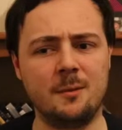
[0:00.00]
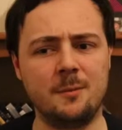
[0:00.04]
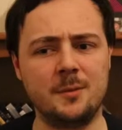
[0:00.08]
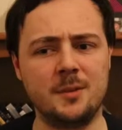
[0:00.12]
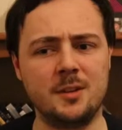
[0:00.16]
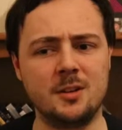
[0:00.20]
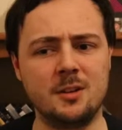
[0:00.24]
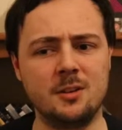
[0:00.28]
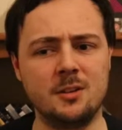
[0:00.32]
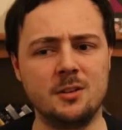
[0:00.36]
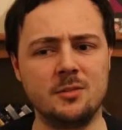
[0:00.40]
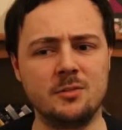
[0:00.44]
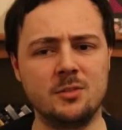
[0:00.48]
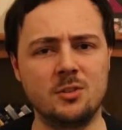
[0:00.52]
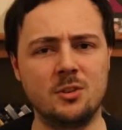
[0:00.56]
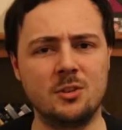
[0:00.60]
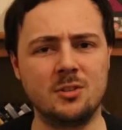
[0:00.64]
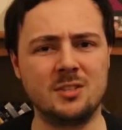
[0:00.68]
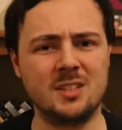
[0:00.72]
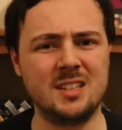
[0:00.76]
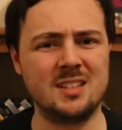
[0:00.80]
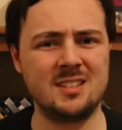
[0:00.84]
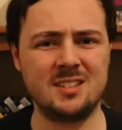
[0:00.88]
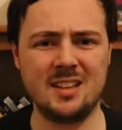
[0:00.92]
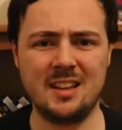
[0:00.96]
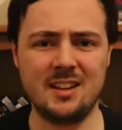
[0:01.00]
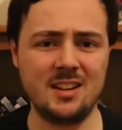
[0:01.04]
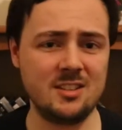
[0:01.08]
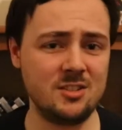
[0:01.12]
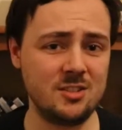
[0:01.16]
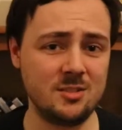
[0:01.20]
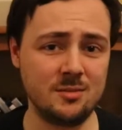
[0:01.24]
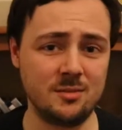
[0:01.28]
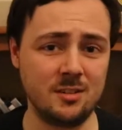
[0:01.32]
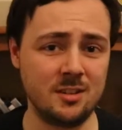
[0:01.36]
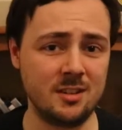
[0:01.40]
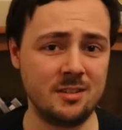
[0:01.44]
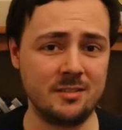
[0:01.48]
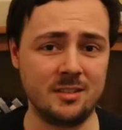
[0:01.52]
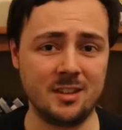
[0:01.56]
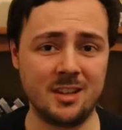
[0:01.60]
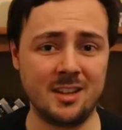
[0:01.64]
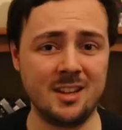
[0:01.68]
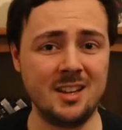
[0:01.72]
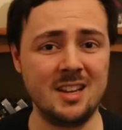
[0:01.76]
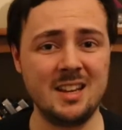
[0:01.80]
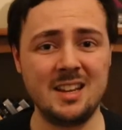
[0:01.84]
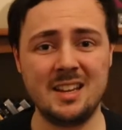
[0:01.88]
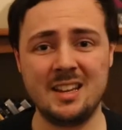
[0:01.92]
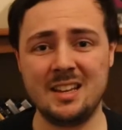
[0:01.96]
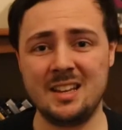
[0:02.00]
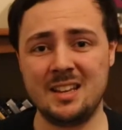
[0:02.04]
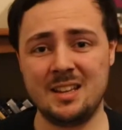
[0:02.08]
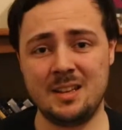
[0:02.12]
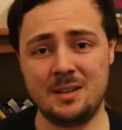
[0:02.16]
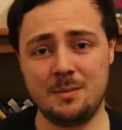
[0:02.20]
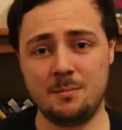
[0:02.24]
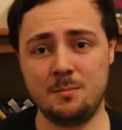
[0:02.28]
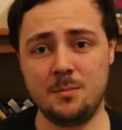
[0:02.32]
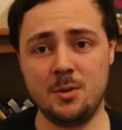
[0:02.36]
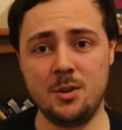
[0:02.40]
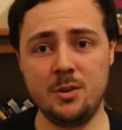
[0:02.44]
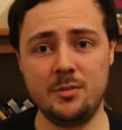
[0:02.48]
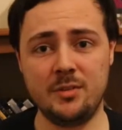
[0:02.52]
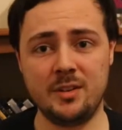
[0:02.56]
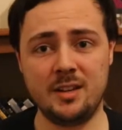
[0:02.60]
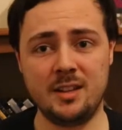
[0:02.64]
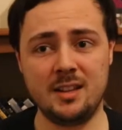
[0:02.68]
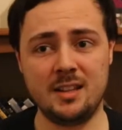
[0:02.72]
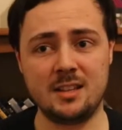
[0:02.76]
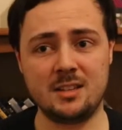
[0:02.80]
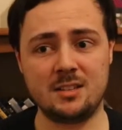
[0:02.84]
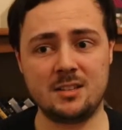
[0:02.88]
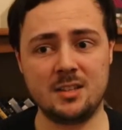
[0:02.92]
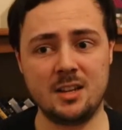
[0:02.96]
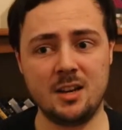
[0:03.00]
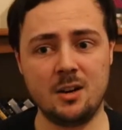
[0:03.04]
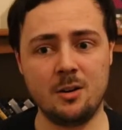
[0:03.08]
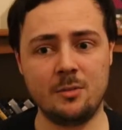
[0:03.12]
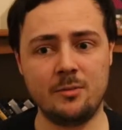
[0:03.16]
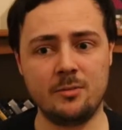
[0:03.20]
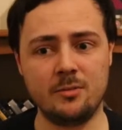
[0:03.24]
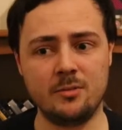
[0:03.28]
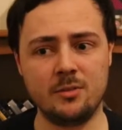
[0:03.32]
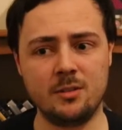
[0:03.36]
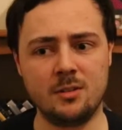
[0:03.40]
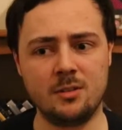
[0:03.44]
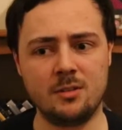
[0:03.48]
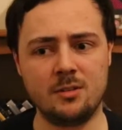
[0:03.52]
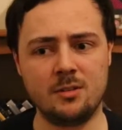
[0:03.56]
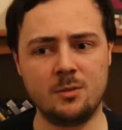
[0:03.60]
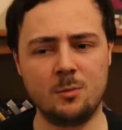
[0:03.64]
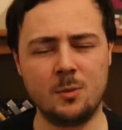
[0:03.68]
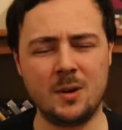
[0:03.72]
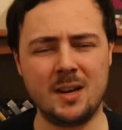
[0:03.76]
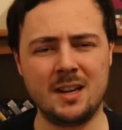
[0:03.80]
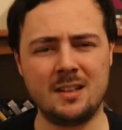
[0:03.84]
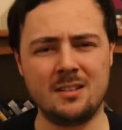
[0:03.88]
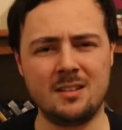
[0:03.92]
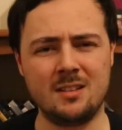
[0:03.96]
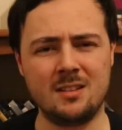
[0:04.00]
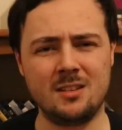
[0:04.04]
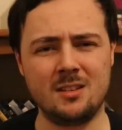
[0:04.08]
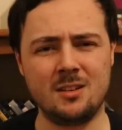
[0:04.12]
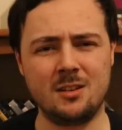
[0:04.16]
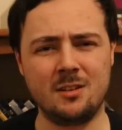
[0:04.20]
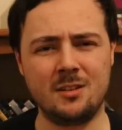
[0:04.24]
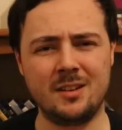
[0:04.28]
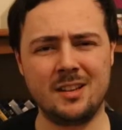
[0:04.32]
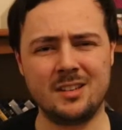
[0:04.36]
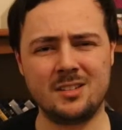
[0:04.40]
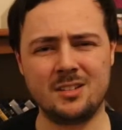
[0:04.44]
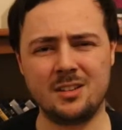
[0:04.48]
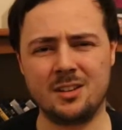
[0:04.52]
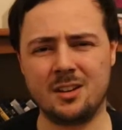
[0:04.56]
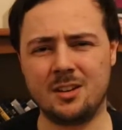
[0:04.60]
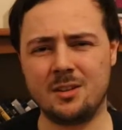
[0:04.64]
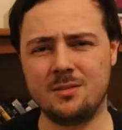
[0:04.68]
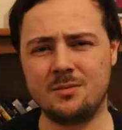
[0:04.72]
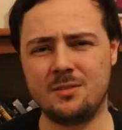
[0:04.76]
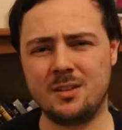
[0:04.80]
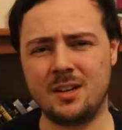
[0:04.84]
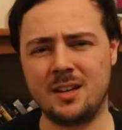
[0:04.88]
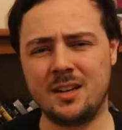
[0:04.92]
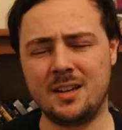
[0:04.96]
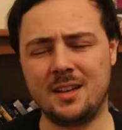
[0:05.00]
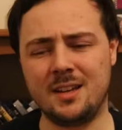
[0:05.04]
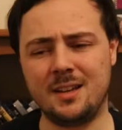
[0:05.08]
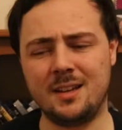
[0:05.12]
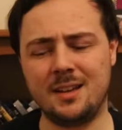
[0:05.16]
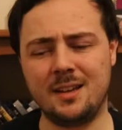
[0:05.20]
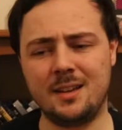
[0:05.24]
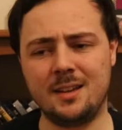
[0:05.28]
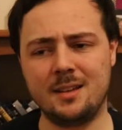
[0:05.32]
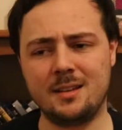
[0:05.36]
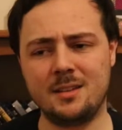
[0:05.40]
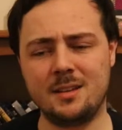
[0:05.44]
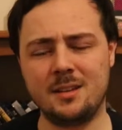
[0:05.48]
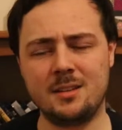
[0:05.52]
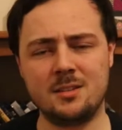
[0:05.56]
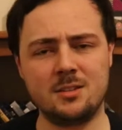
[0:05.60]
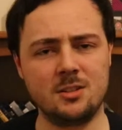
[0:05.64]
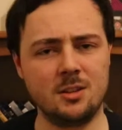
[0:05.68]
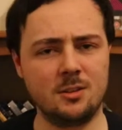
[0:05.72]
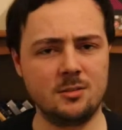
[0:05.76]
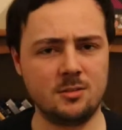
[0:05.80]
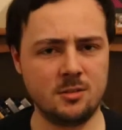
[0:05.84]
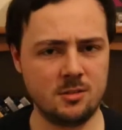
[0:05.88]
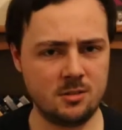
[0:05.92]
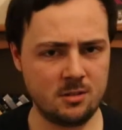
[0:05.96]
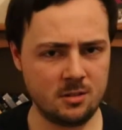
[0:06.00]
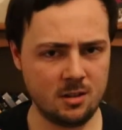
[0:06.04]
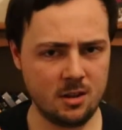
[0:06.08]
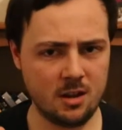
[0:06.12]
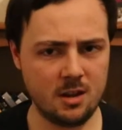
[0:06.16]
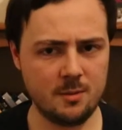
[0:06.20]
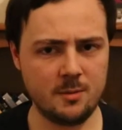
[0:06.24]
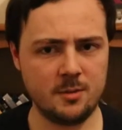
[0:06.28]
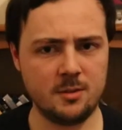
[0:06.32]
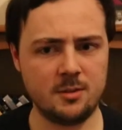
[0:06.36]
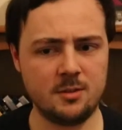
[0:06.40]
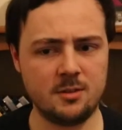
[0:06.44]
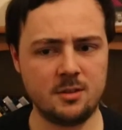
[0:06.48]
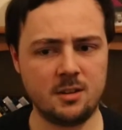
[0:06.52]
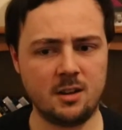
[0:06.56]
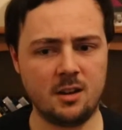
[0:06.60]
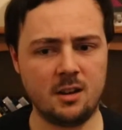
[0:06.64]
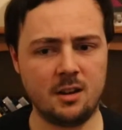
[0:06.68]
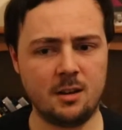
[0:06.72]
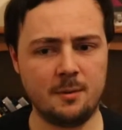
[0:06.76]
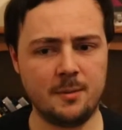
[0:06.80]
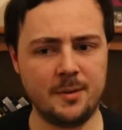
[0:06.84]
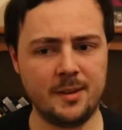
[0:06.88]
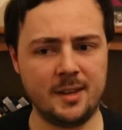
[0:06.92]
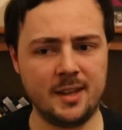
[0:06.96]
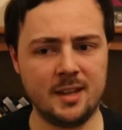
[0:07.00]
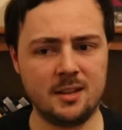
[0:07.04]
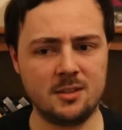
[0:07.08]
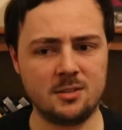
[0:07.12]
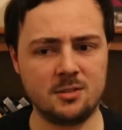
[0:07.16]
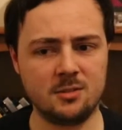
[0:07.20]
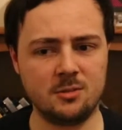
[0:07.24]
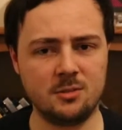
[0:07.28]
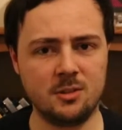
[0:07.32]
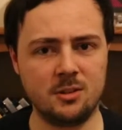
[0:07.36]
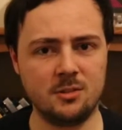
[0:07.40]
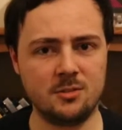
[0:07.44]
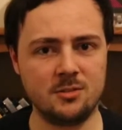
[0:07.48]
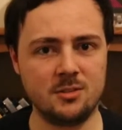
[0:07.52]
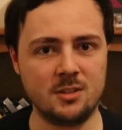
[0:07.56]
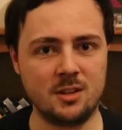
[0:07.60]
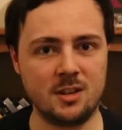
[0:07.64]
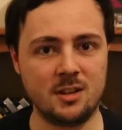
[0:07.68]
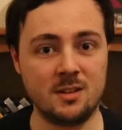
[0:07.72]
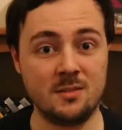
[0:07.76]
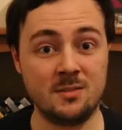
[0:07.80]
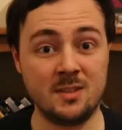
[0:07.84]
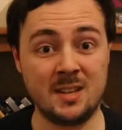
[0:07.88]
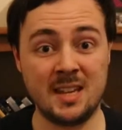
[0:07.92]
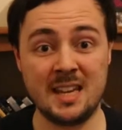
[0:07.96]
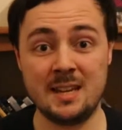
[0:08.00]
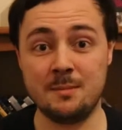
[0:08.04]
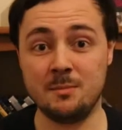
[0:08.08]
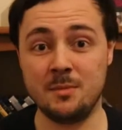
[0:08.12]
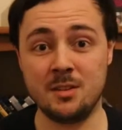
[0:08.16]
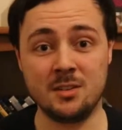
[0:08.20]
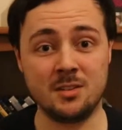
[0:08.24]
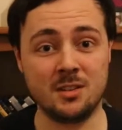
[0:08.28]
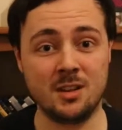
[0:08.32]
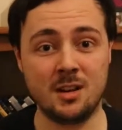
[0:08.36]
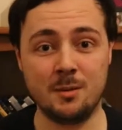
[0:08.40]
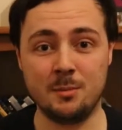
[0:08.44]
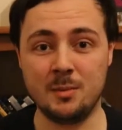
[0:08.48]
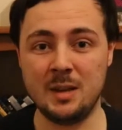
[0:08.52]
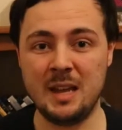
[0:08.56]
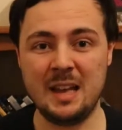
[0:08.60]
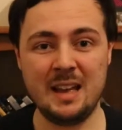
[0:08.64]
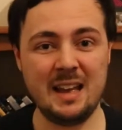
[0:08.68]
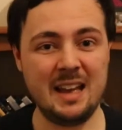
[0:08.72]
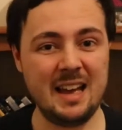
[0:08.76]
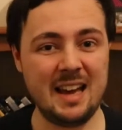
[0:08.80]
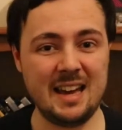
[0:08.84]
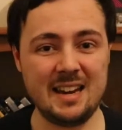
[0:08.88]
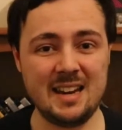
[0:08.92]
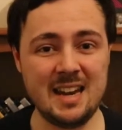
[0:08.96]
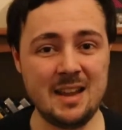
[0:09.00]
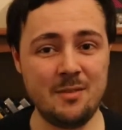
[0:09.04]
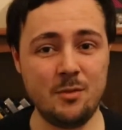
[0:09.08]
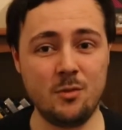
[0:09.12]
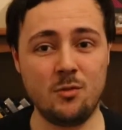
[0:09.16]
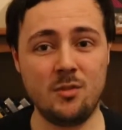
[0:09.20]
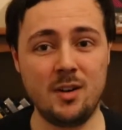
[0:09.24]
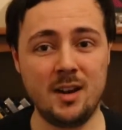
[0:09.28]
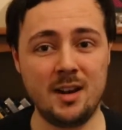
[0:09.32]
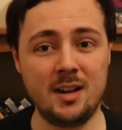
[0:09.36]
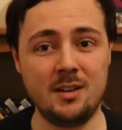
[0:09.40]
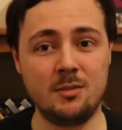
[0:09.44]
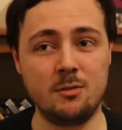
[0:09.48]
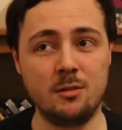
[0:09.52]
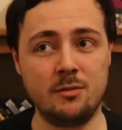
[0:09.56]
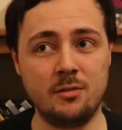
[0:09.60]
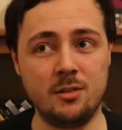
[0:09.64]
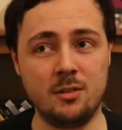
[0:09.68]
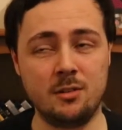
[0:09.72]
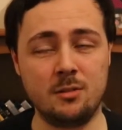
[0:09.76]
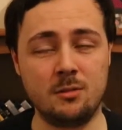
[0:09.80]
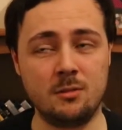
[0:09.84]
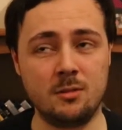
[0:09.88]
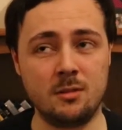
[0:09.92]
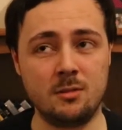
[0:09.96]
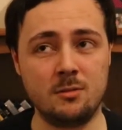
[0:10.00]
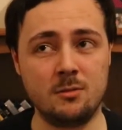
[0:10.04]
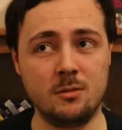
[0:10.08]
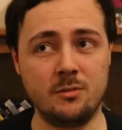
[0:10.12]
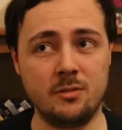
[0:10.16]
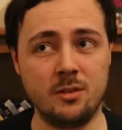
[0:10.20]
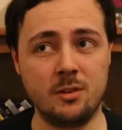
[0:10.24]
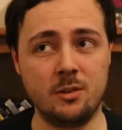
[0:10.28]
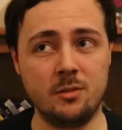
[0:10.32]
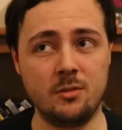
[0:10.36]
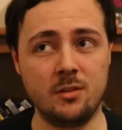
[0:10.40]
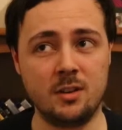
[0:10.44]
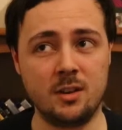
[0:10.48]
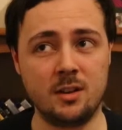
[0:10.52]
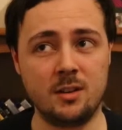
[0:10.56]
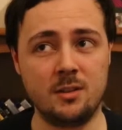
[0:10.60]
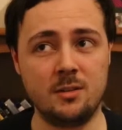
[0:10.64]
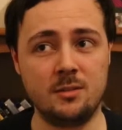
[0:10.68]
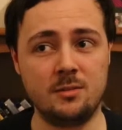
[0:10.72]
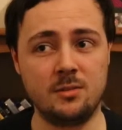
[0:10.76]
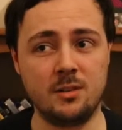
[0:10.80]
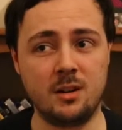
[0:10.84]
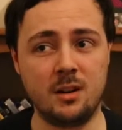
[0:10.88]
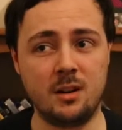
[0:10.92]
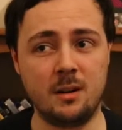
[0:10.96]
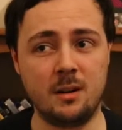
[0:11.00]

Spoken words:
you know, and of course, it's actually very, very moving in itself. The way that, you know, it's a kind of, he's so determined against all odds to kind of keep this up and never really reveal the kind of,